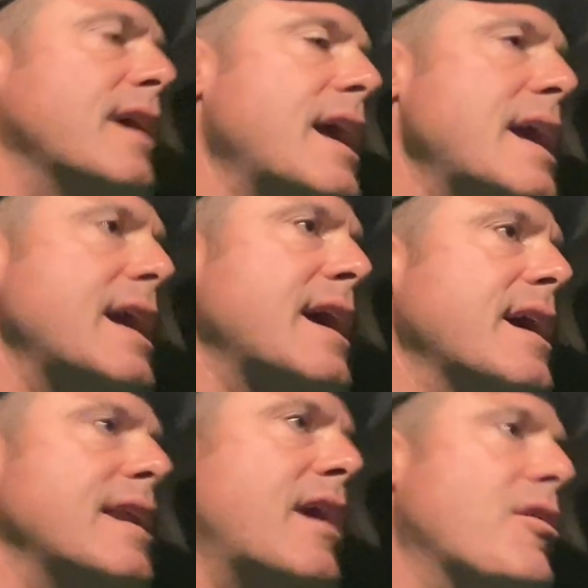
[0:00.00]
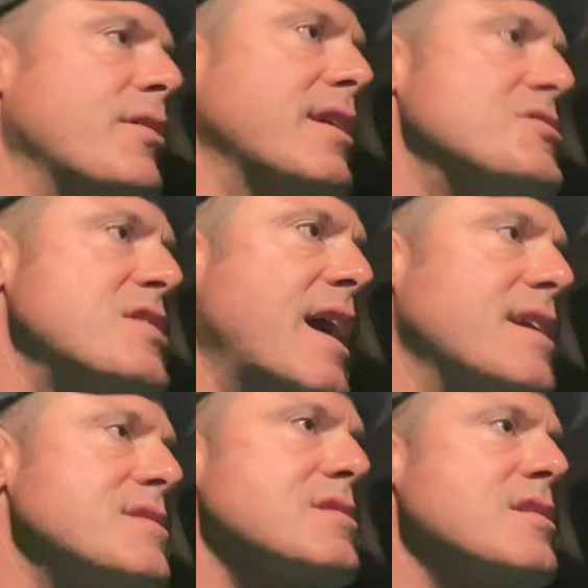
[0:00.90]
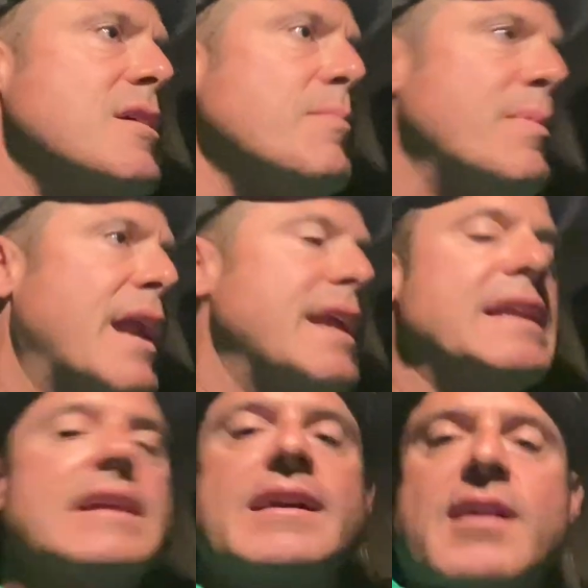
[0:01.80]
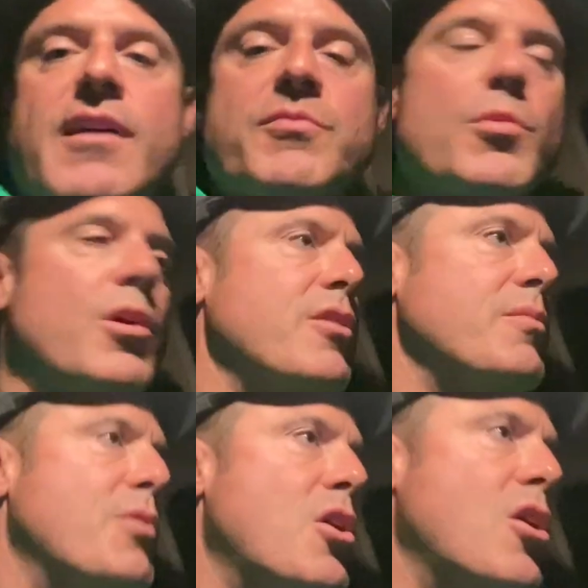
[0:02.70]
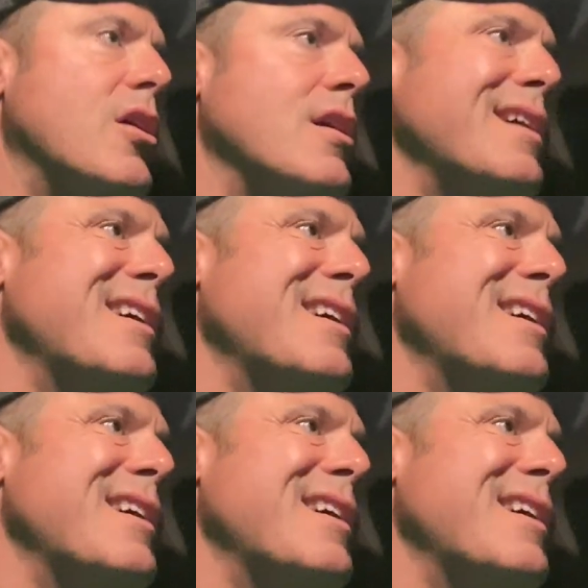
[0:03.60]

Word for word: And now I'll get a chance, but I need to get comfortable under the bar.